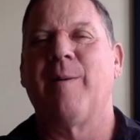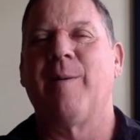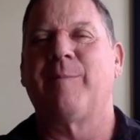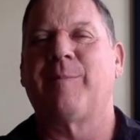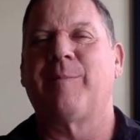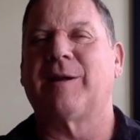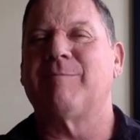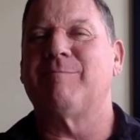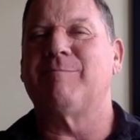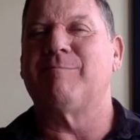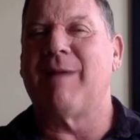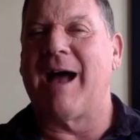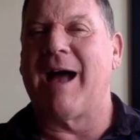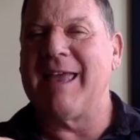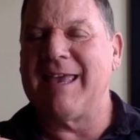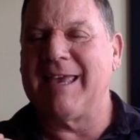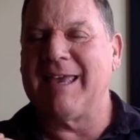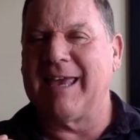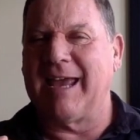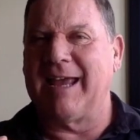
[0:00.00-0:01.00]
But in
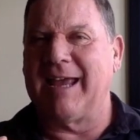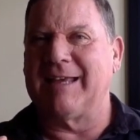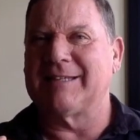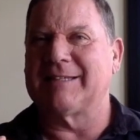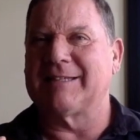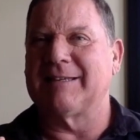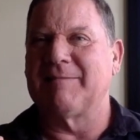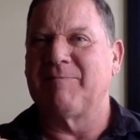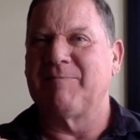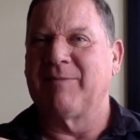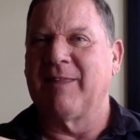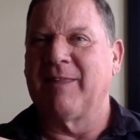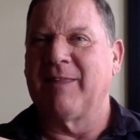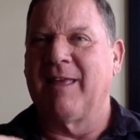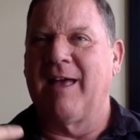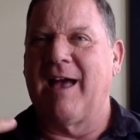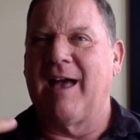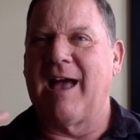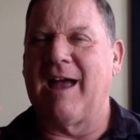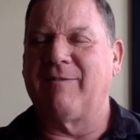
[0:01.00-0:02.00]
my case,
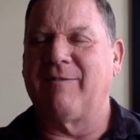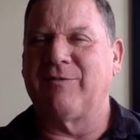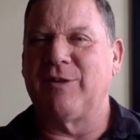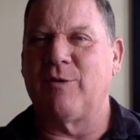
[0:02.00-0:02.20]
I've